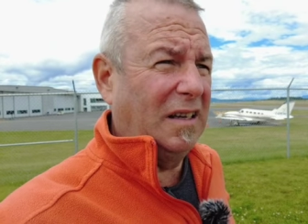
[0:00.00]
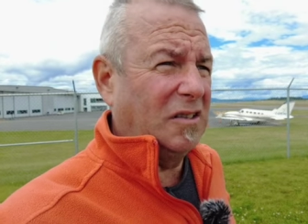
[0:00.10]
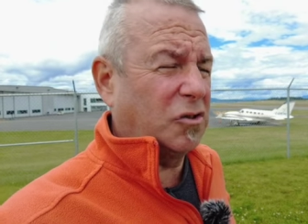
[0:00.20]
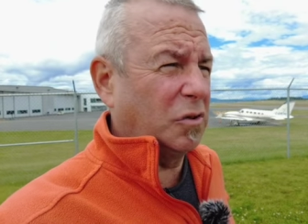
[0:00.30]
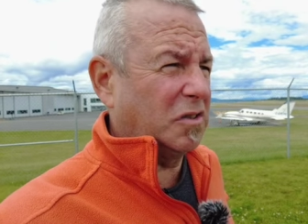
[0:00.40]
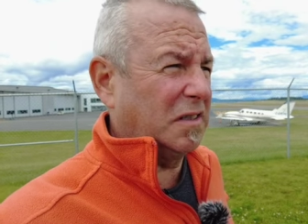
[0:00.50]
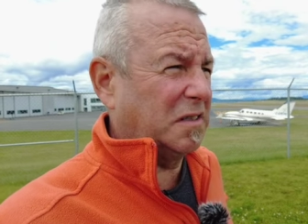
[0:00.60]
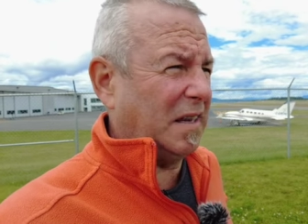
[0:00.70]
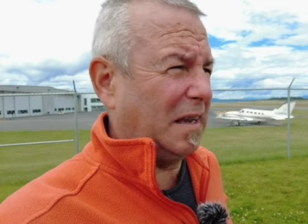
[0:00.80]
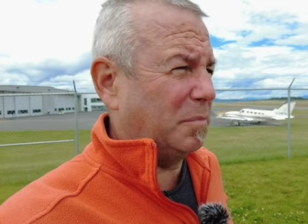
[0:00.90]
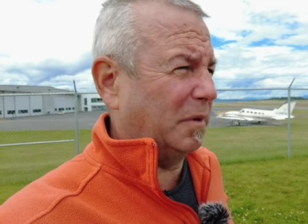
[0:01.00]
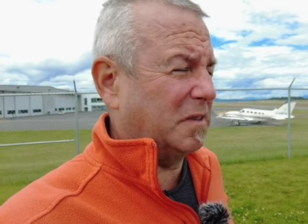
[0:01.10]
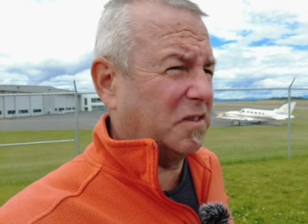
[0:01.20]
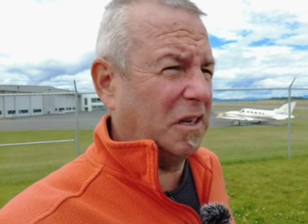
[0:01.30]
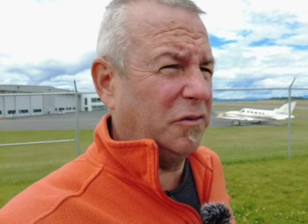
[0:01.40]
So as an example,
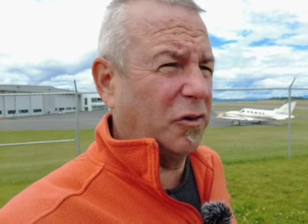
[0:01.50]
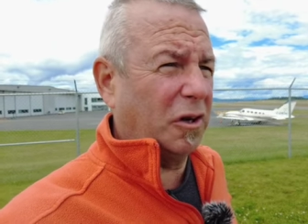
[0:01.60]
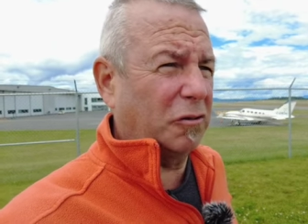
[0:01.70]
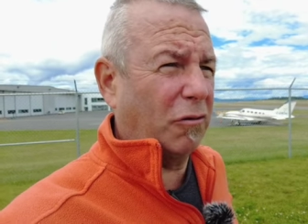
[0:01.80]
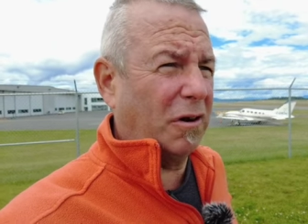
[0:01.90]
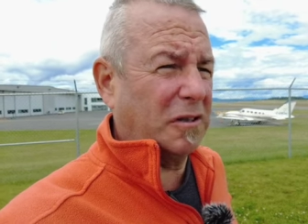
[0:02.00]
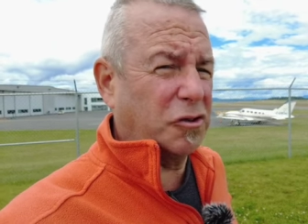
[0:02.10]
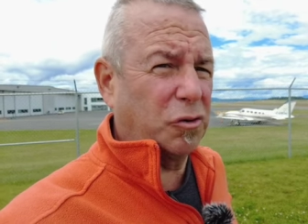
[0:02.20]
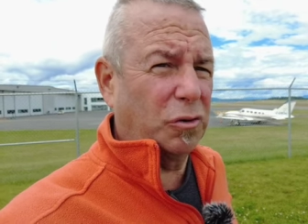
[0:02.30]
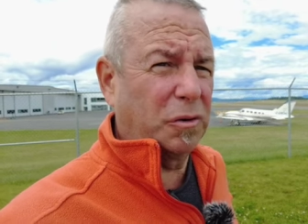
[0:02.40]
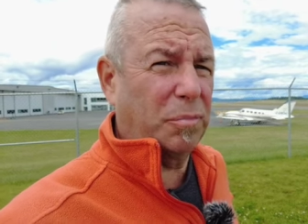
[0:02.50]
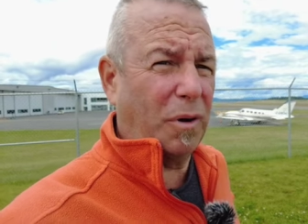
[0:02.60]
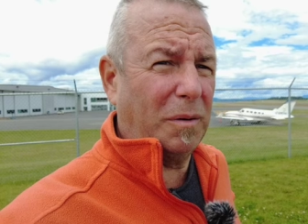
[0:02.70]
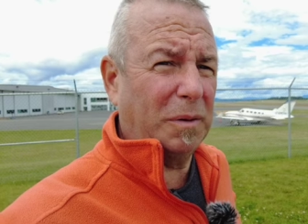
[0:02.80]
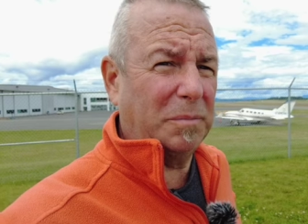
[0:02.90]
let's say you've got a chronic shoulder
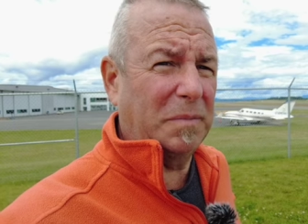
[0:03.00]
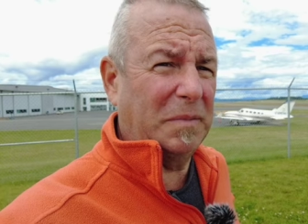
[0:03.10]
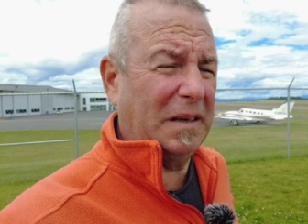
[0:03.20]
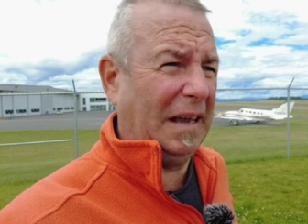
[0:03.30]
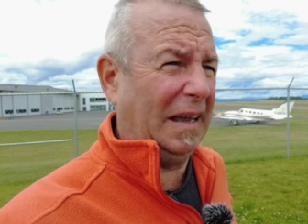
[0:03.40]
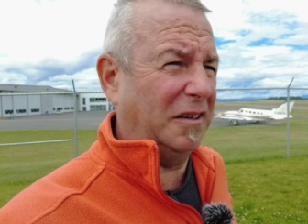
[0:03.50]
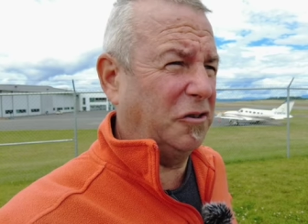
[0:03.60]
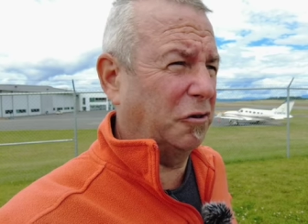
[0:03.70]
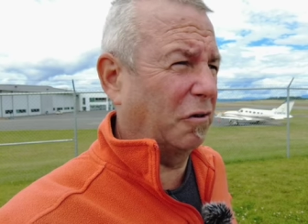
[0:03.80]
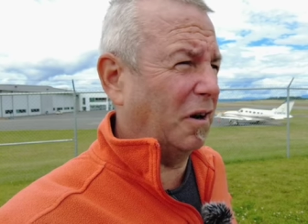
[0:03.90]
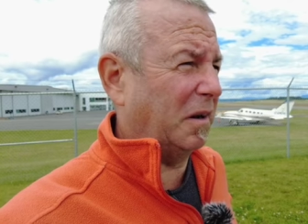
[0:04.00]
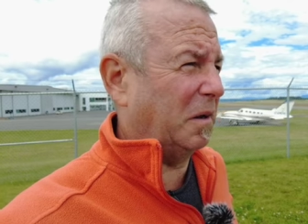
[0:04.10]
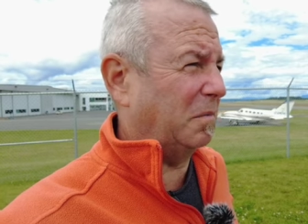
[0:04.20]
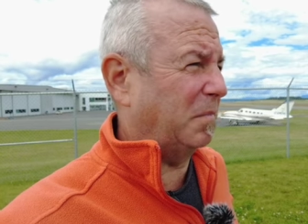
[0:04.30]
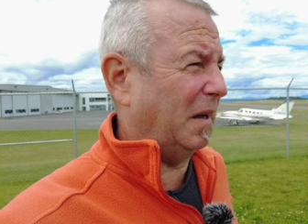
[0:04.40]
problem and you're on
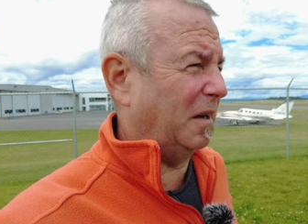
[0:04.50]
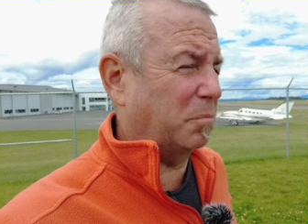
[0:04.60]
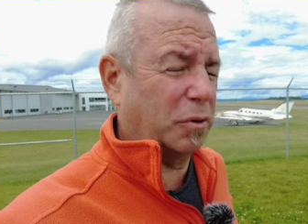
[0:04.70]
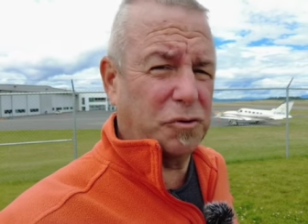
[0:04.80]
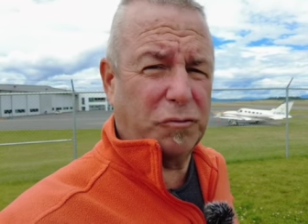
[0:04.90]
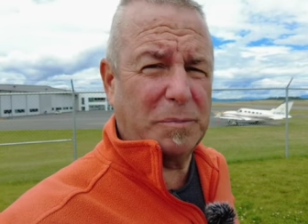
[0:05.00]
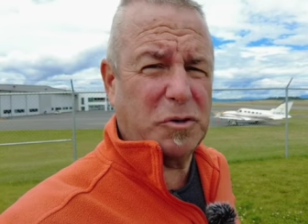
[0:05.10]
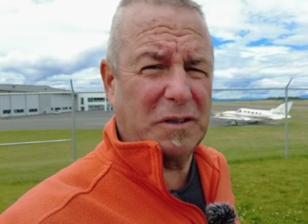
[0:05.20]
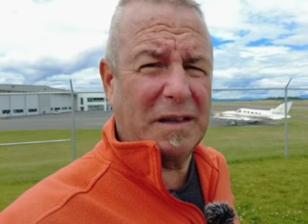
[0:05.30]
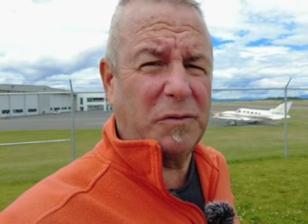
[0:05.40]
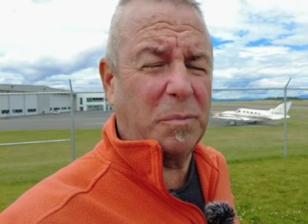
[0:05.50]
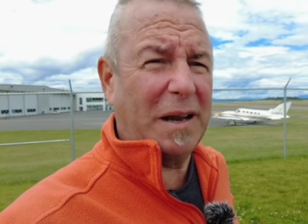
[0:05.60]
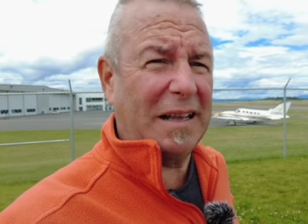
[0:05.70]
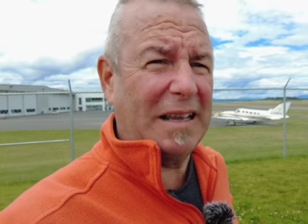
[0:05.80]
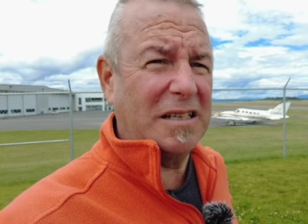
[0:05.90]
a prescription level
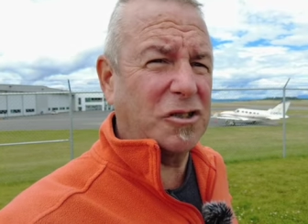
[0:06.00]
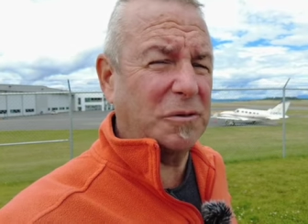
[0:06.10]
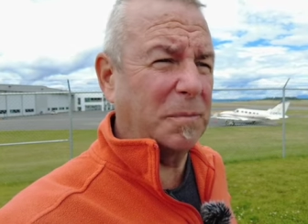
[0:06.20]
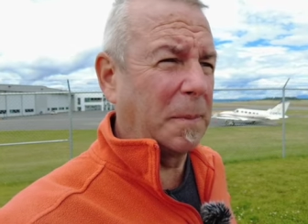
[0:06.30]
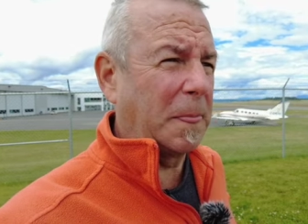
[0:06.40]
medication